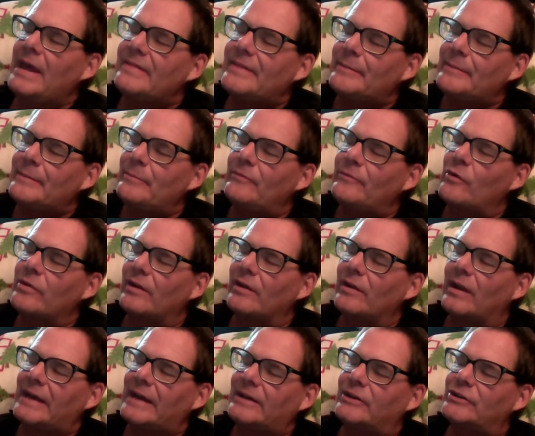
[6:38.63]
Then, before the
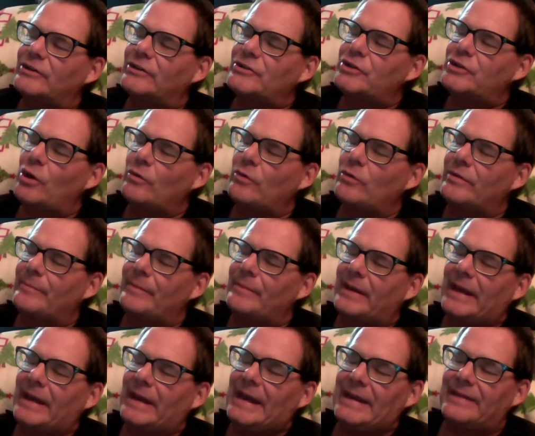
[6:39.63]
light could show them
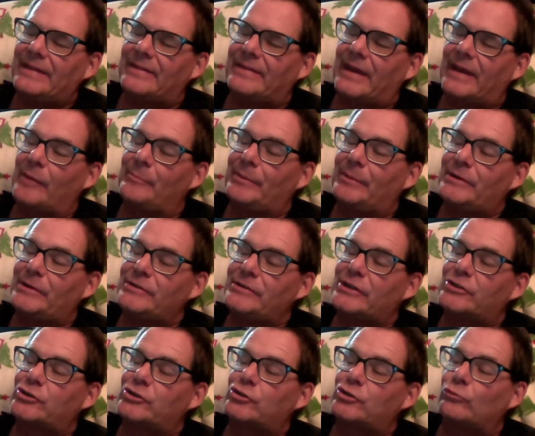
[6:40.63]
anything, a
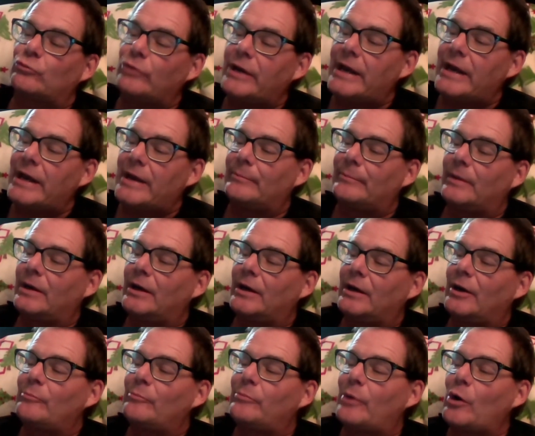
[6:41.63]
piercing scream
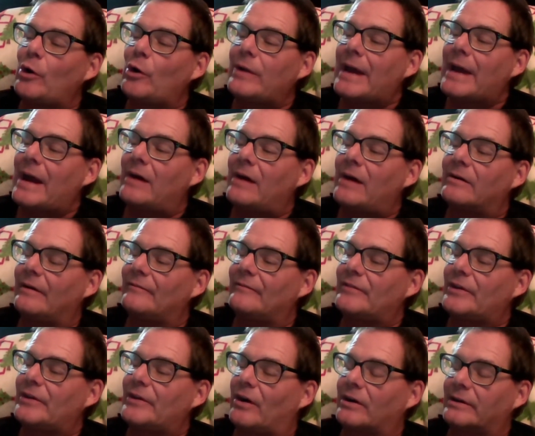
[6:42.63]
broke out of
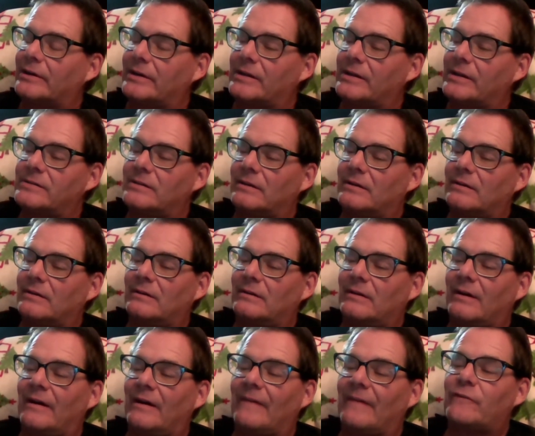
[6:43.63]
the darkness.
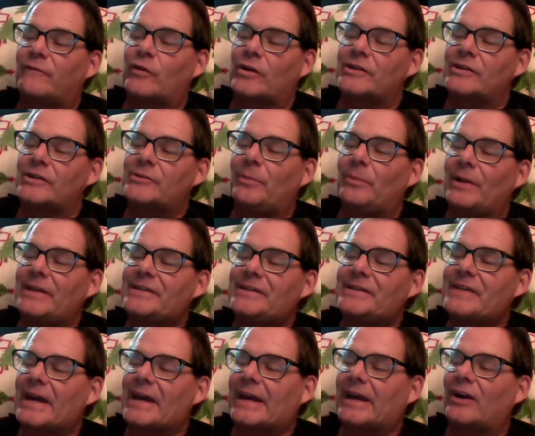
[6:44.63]
For a split
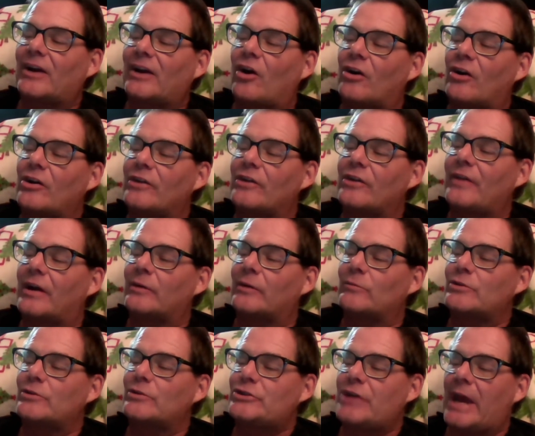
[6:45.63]
second, Carter thought it
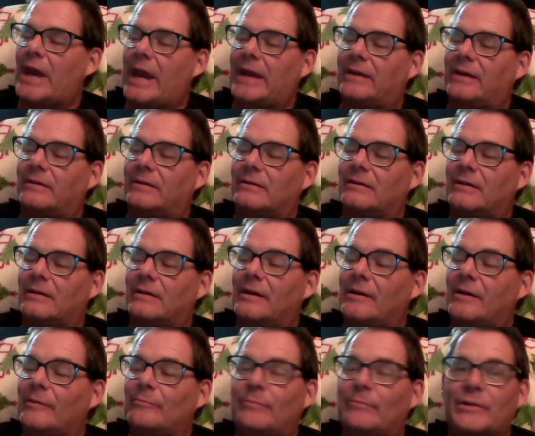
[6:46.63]
was Jane,
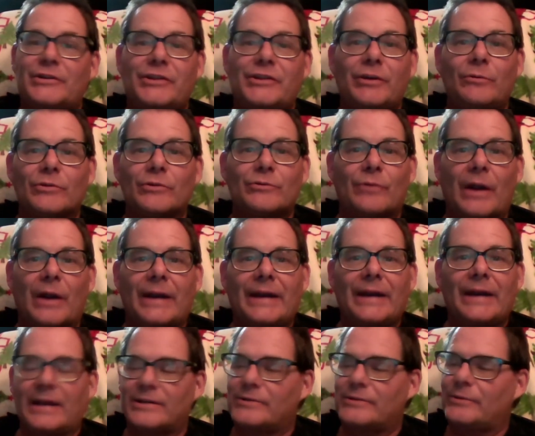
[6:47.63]
but she was right
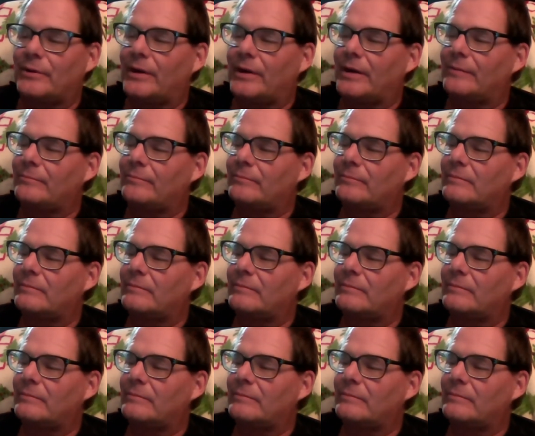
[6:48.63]
next to him.